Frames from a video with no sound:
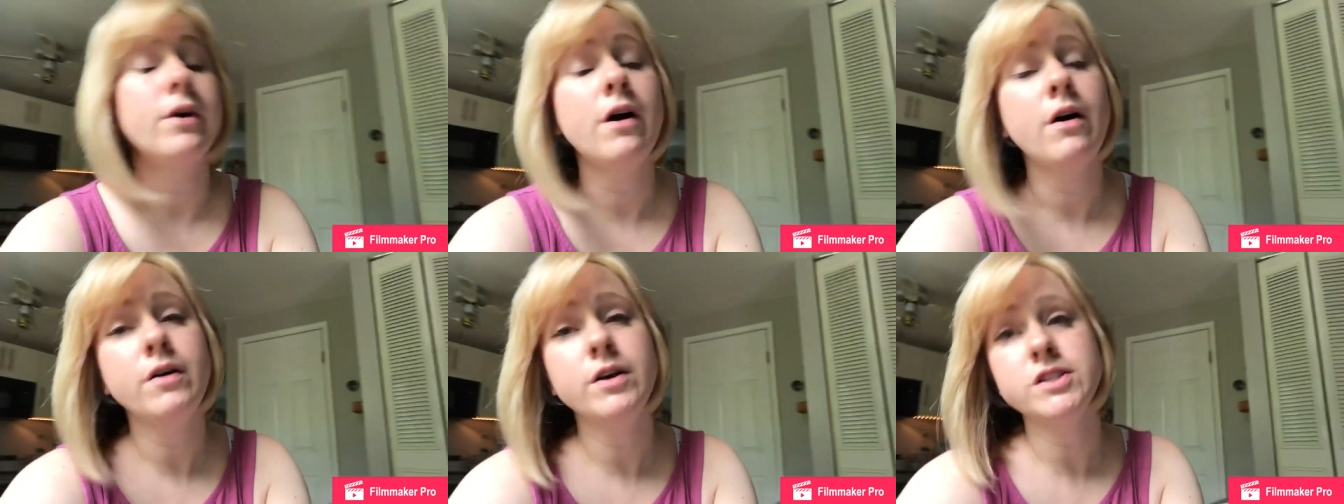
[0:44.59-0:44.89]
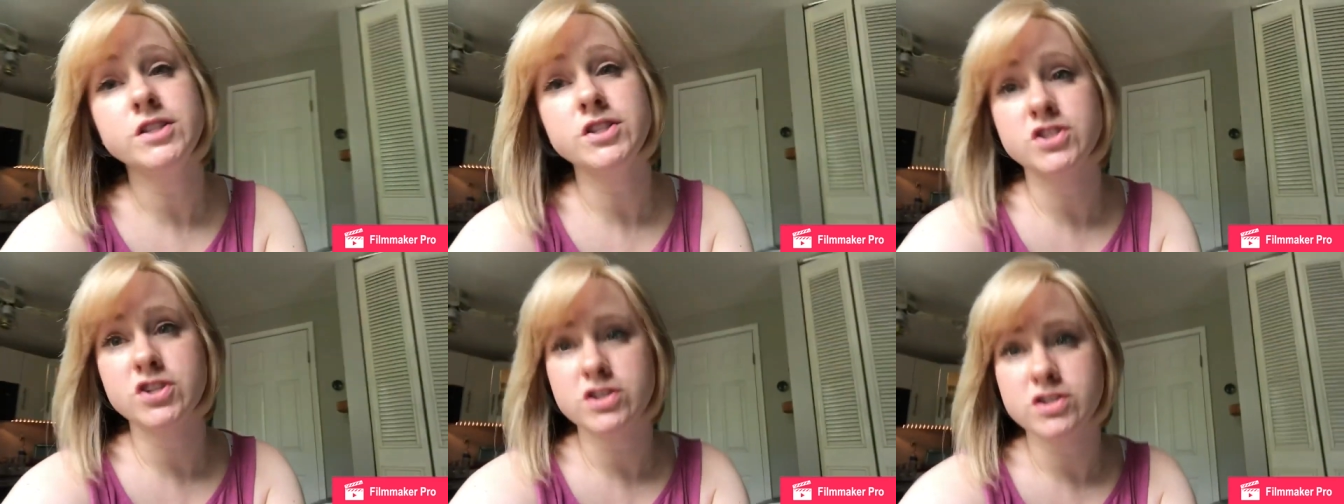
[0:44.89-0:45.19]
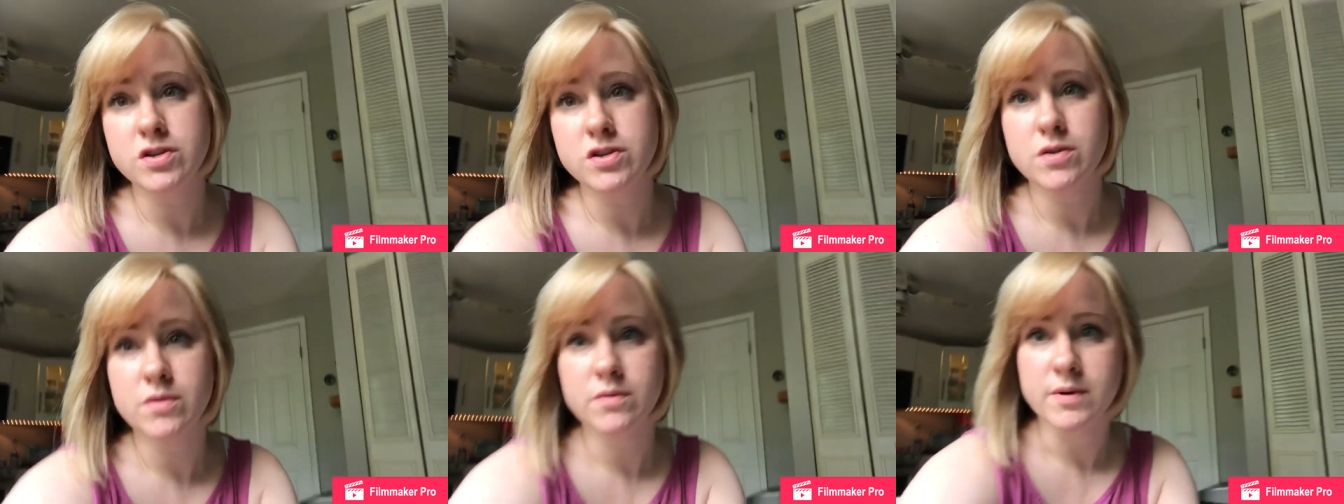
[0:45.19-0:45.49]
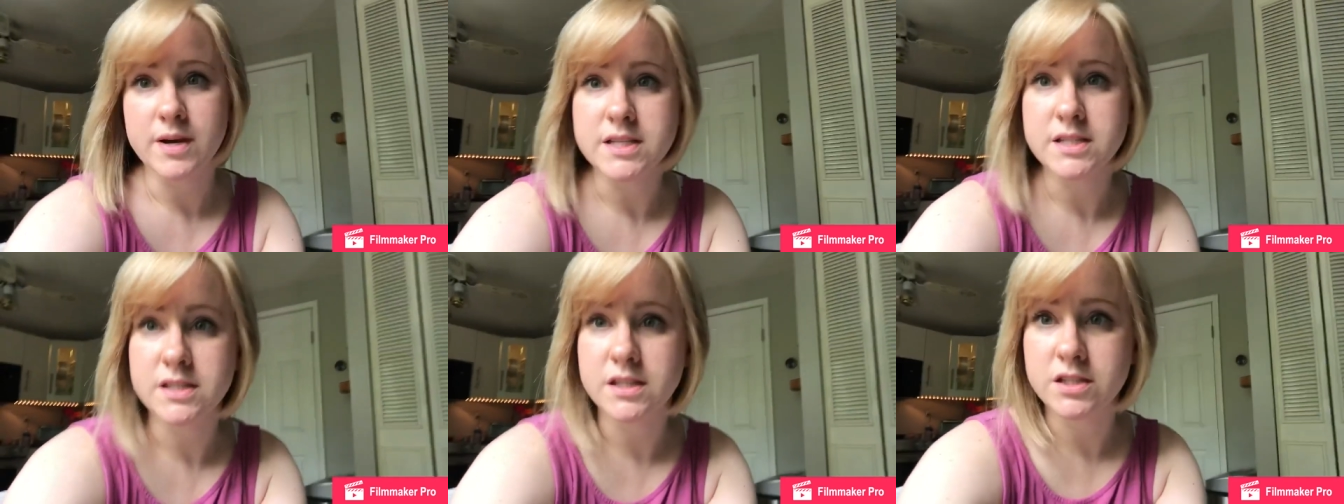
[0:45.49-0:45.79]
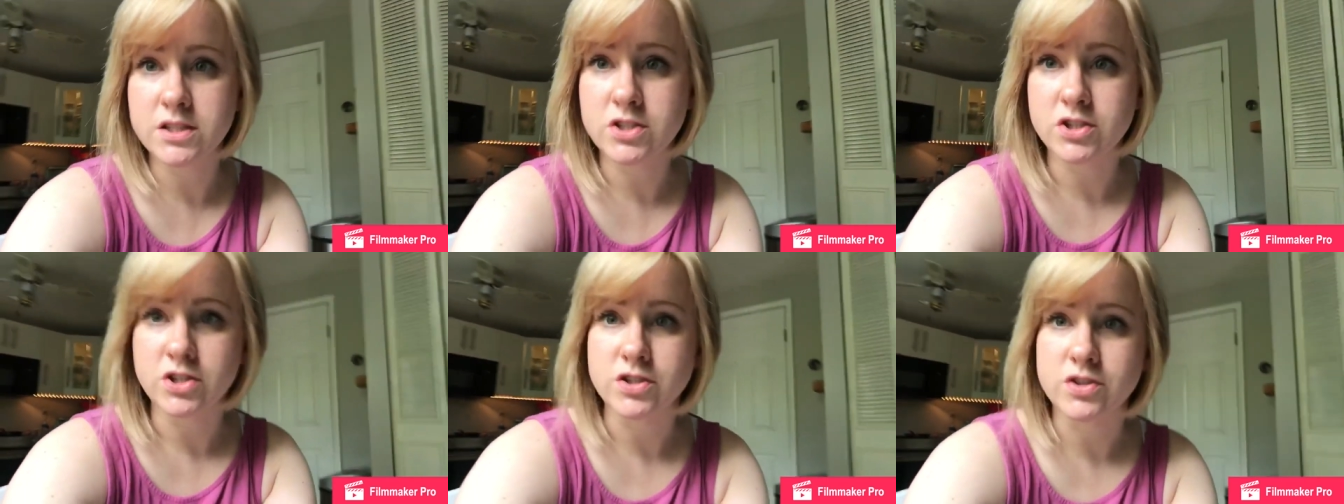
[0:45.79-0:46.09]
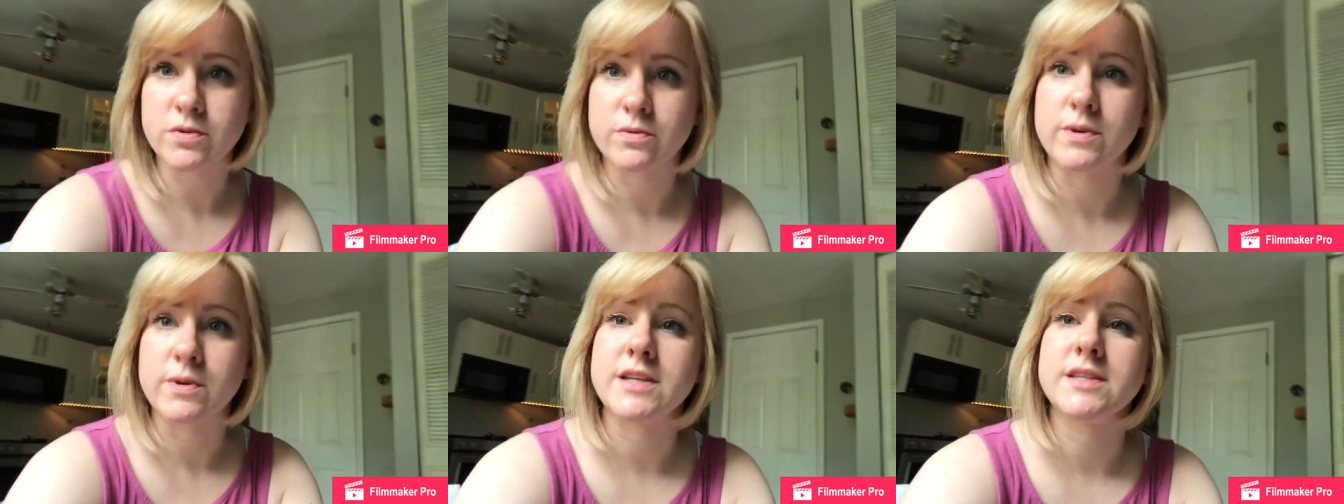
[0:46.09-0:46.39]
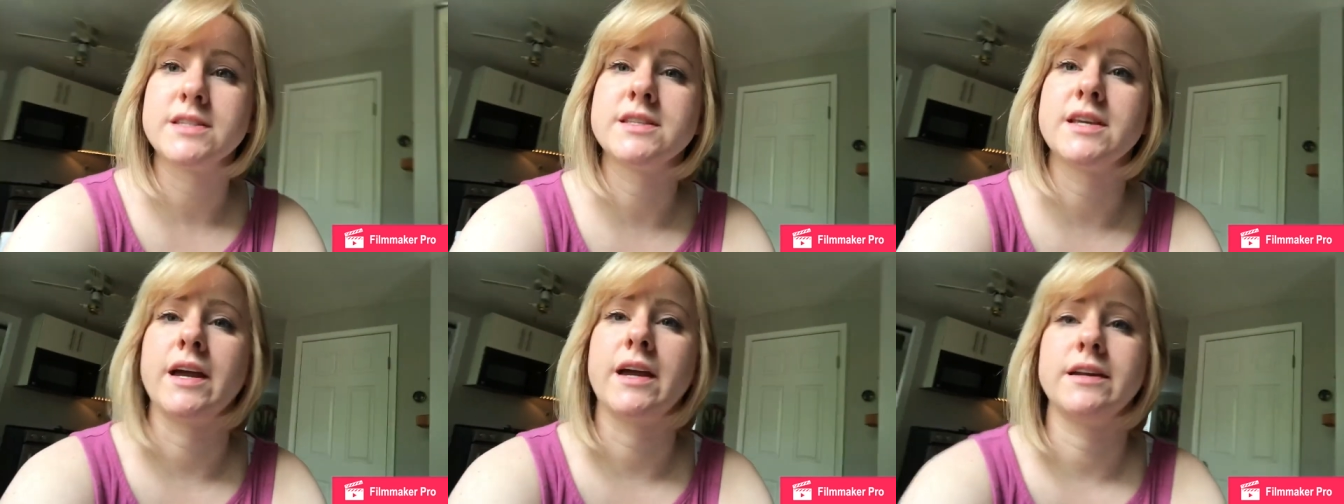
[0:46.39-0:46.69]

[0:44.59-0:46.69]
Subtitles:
Oh, it's just a wrist, it's just a wrist.